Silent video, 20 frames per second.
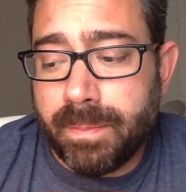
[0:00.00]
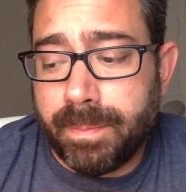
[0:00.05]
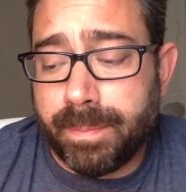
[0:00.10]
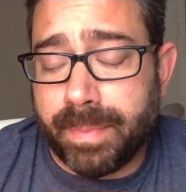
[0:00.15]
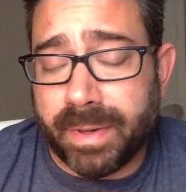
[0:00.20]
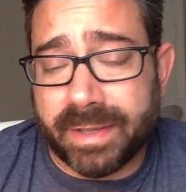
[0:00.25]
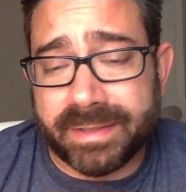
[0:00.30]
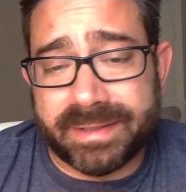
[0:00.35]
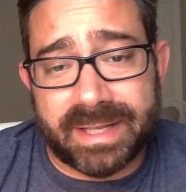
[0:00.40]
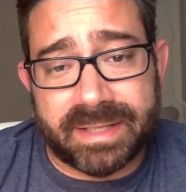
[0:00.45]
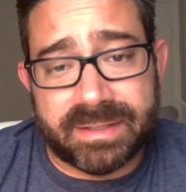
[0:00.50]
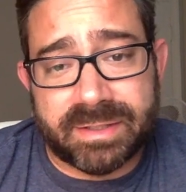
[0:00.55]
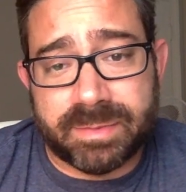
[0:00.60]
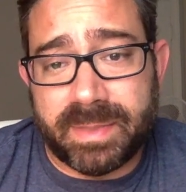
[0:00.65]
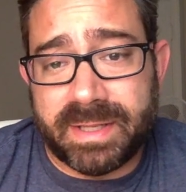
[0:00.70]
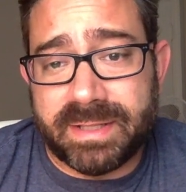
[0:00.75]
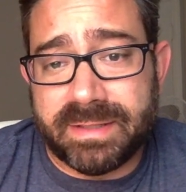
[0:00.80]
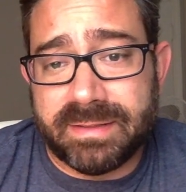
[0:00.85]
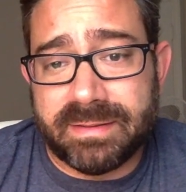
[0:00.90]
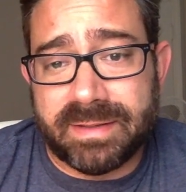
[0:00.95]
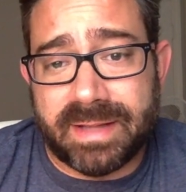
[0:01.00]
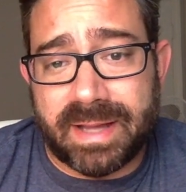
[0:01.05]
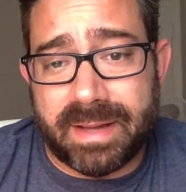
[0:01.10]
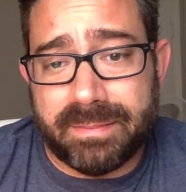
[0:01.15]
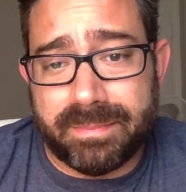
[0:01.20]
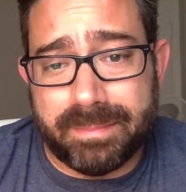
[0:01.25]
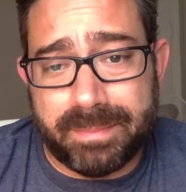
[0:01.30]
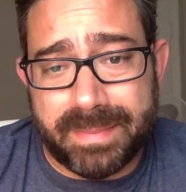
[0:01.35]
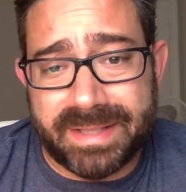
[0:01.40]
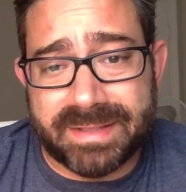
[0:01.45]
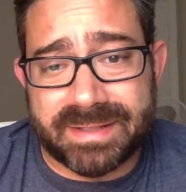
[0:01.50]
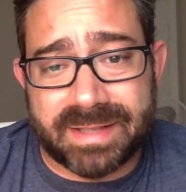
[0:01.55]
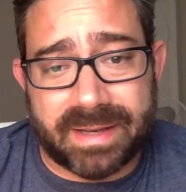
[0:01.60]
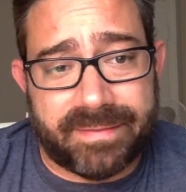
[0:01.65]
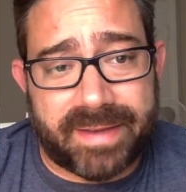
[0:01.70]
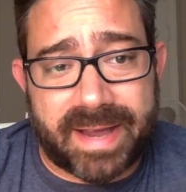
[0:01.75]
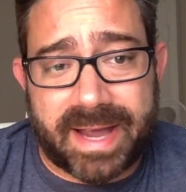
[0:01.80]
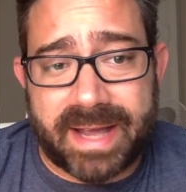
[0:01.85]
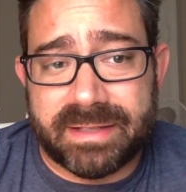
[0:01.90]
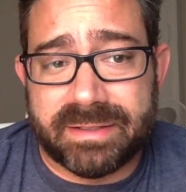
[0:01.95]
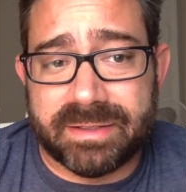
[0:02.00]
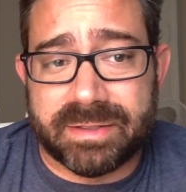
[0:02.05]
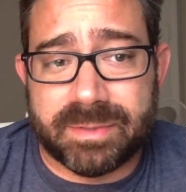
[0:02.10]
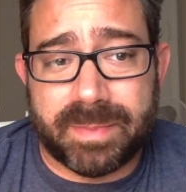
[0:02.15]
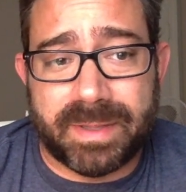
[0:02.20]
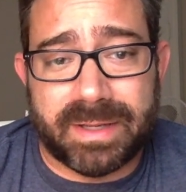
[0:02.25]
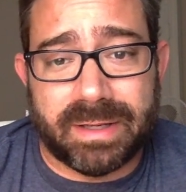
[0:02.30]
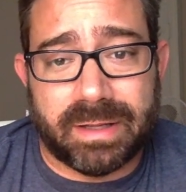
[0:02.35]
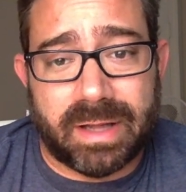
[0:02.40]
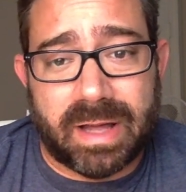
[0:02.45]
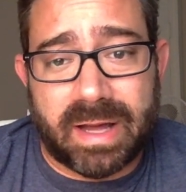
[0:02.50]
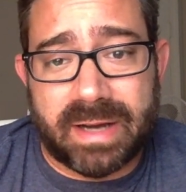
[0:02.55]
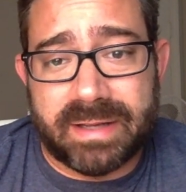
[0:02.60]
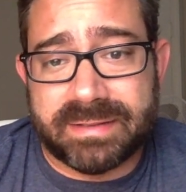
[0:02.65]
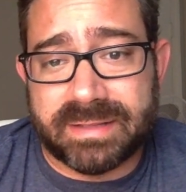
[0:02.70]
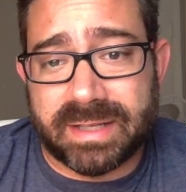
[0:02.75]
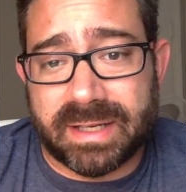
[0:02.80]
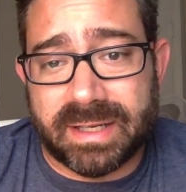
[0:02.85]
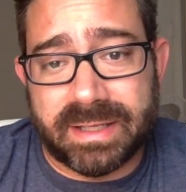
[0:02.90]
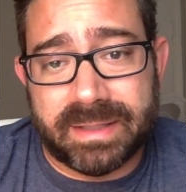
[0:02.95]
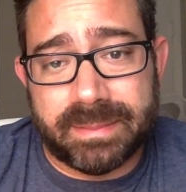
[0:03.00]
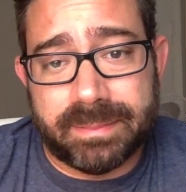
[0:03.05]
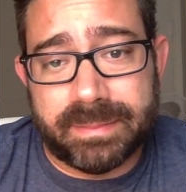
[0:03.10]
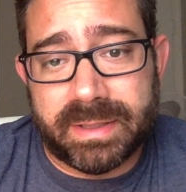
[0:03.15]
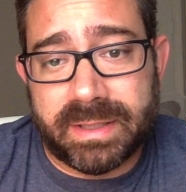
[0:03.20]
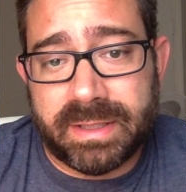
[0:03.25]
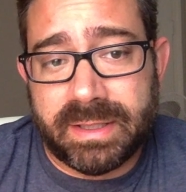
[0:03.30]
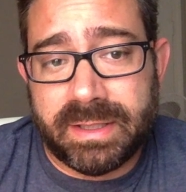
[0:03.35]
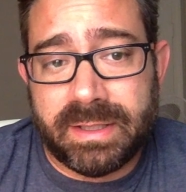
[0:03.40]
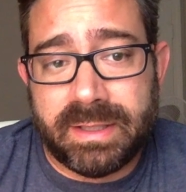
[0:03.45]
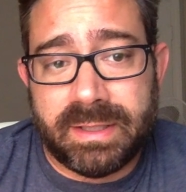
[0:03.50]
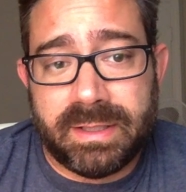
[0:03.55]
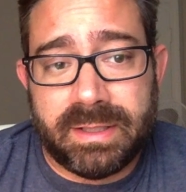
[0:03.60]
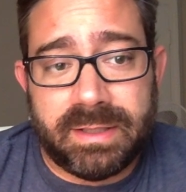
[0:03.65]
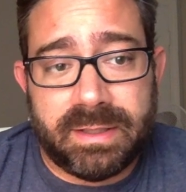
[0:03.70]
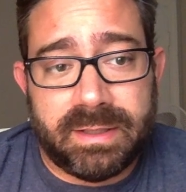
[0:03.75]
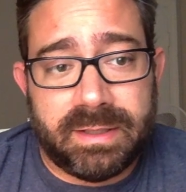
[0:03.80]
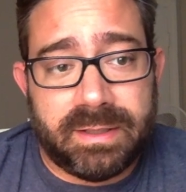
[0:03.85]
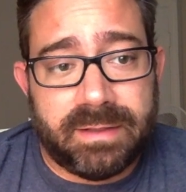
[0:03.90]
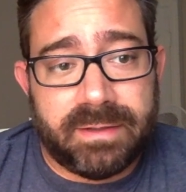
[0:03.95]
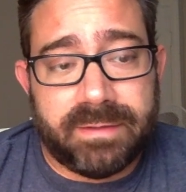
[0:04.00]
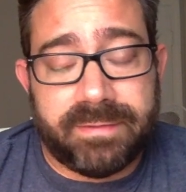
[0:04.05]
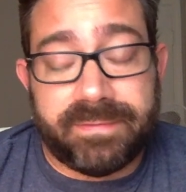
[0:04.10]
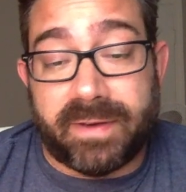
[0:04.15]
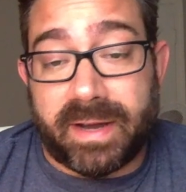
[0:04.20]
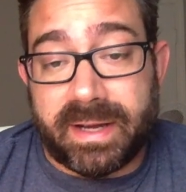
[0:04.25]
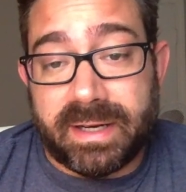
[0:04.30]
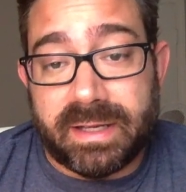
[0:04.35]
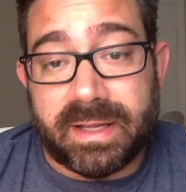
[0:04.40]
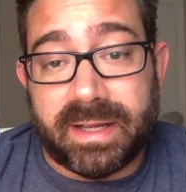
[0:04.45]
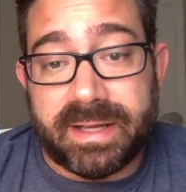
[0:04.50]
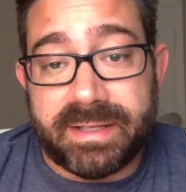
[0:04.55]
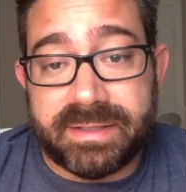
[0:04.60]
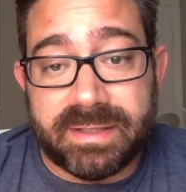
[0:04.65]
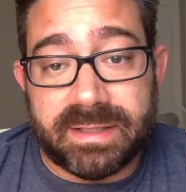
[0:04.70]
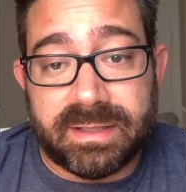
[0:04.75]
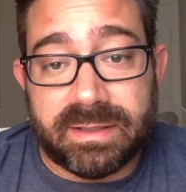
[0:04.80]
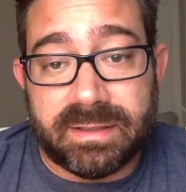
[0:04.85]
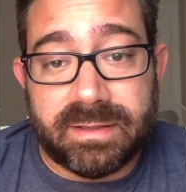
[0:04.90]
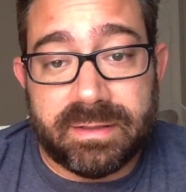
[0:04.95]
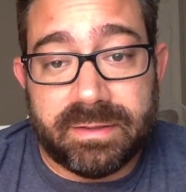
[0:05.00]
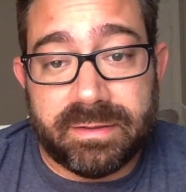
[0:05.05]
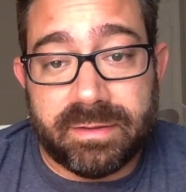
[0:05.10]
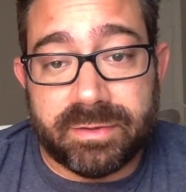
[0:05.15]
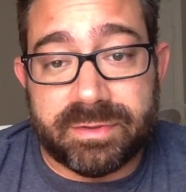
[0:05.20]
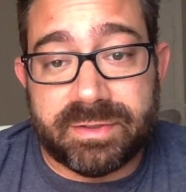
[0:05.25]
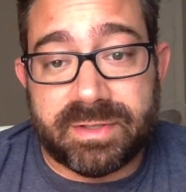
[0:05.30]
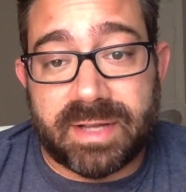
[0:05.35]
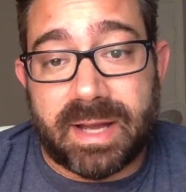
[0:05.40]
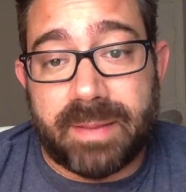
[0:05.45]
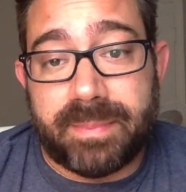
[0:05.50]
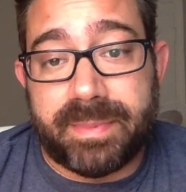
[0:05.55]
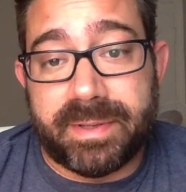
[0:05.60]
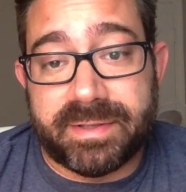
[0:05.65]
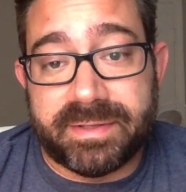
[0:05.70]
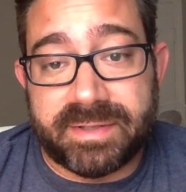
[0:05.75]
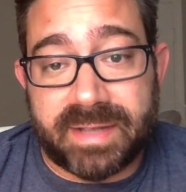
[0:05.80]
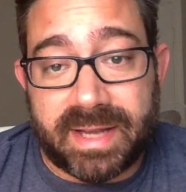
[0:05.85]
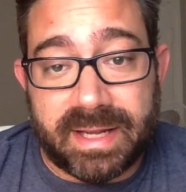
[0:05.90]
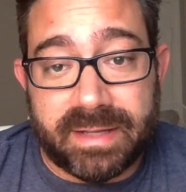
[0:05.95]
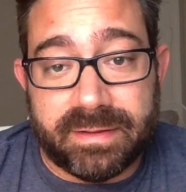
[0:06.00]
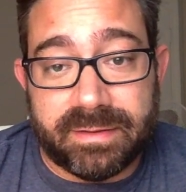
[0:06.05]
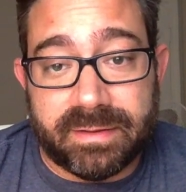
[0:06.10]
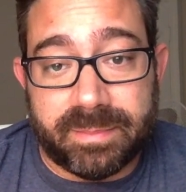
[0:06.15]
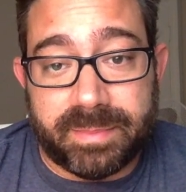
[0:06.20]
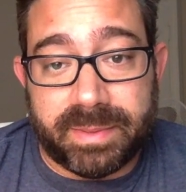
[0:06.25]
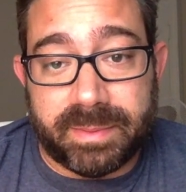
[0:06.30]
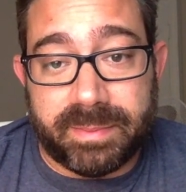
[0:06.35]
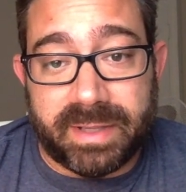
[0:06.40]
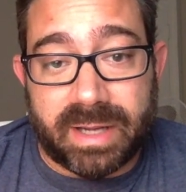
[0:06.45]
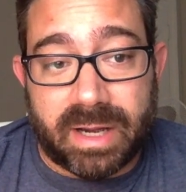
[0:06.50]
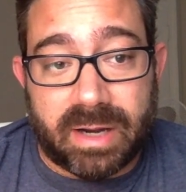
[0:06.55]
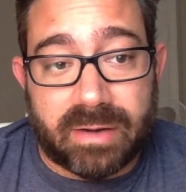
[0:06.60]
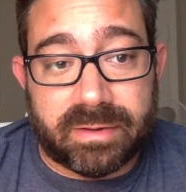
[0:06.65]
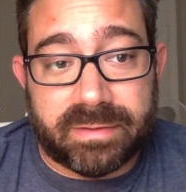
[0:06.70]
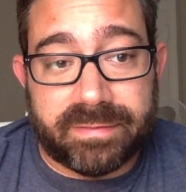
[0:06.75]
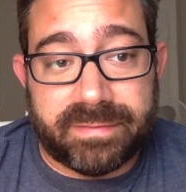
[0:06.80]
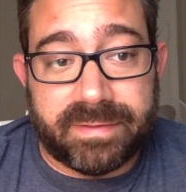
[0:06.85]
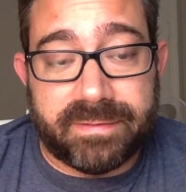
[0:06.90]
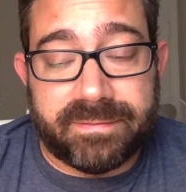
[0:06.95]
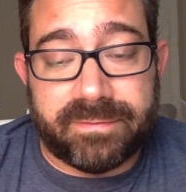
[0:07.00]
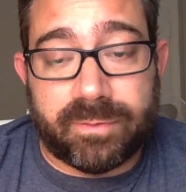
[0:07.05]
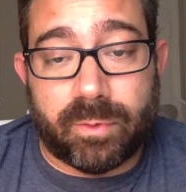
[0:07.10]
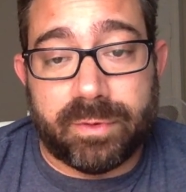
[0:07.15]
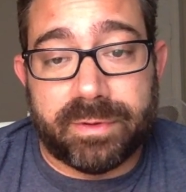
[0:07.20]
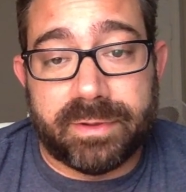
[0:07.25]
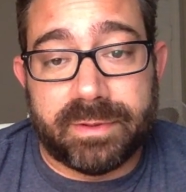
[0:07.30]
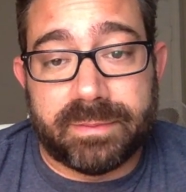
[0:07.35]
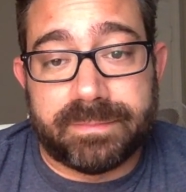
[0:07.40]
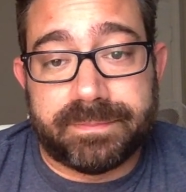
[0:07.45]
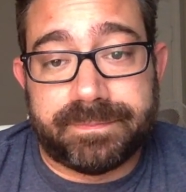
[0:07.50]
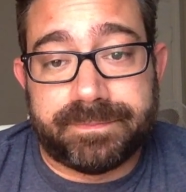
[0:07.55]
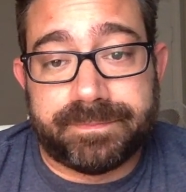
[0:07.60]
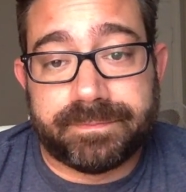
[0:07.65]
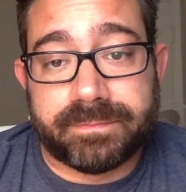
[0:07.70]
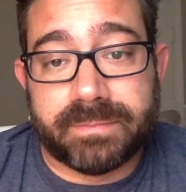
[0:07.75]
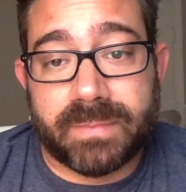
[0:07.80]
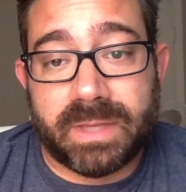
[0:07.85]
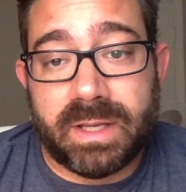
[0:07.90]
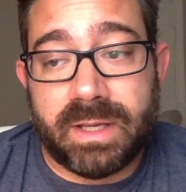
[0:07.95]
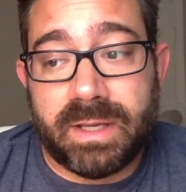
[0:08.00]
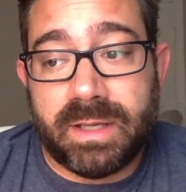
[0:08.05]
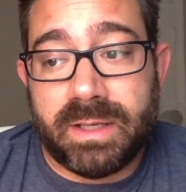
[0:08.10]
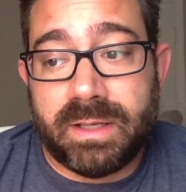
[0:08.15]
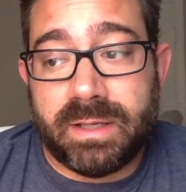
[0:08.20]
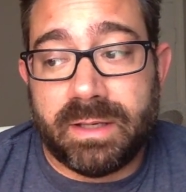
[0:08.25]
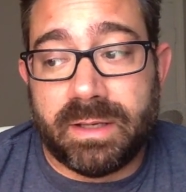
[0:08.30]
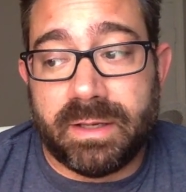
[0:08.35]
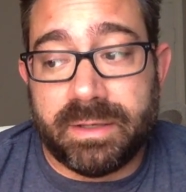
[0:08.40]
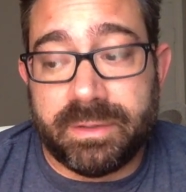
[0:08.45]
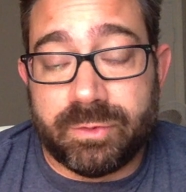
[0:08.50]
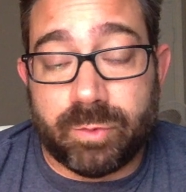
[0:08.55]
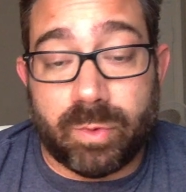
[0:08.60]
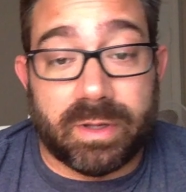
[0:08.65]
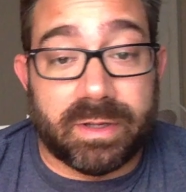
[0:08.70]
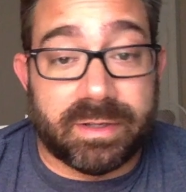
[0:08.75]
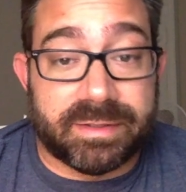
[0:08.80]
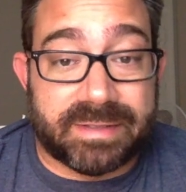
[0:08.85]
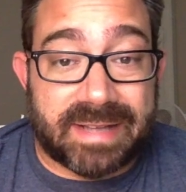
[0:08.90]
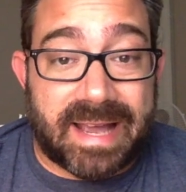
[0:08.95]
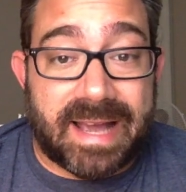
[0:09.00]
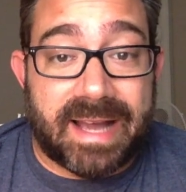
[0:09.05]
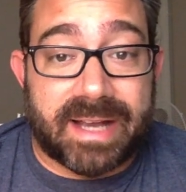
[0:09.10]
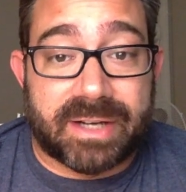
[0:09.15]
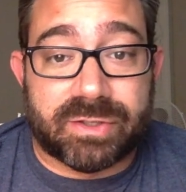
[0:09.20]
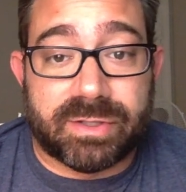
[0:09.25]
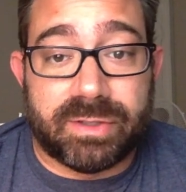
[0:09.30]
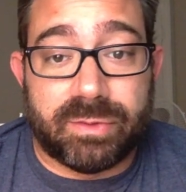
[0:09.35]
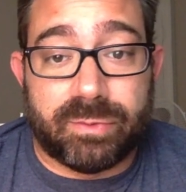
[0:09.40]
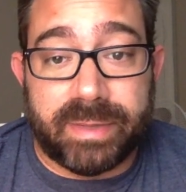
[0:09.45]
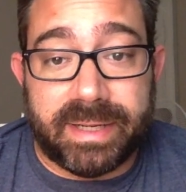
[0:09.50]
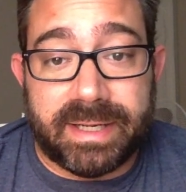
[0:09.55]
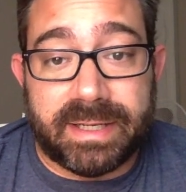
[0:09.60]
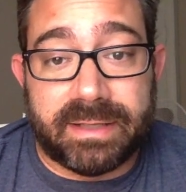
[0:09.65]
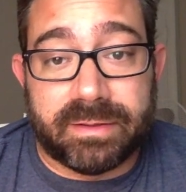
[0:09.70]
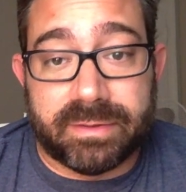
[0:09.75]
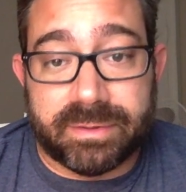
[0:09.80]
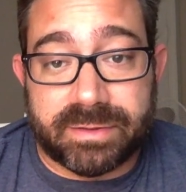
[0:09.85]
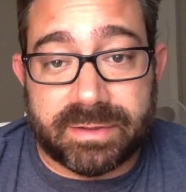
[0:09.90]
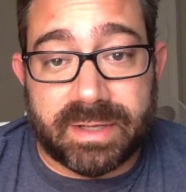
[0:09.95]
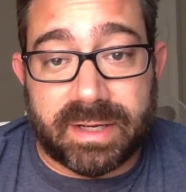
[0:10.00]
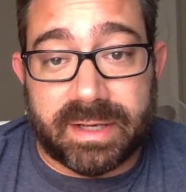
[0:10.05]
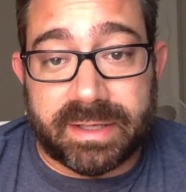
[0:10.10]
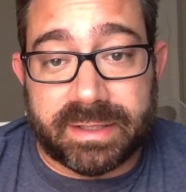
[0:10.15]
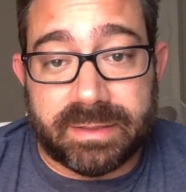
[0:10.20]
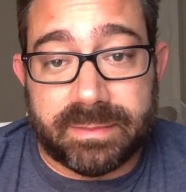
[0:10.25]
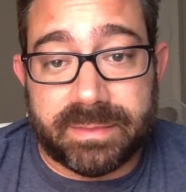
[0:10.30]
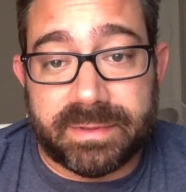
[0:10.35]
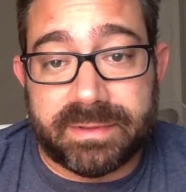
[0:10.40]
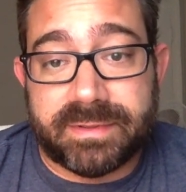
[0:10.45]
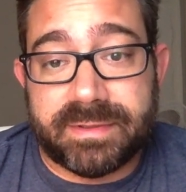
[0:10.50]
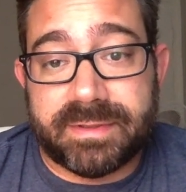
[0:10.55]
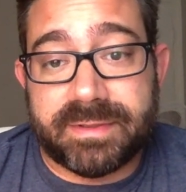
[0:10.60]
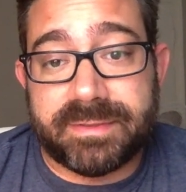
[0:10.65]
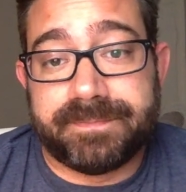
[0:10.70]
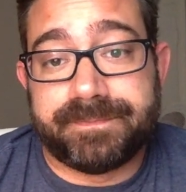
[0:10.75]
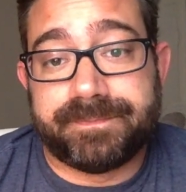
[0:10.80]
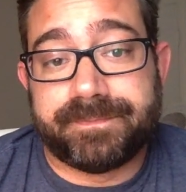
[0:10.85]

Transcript: but that's mean that means I've had to spend a lot of time finalizing those topics and the bibliography for them, as well as actually reading those documents.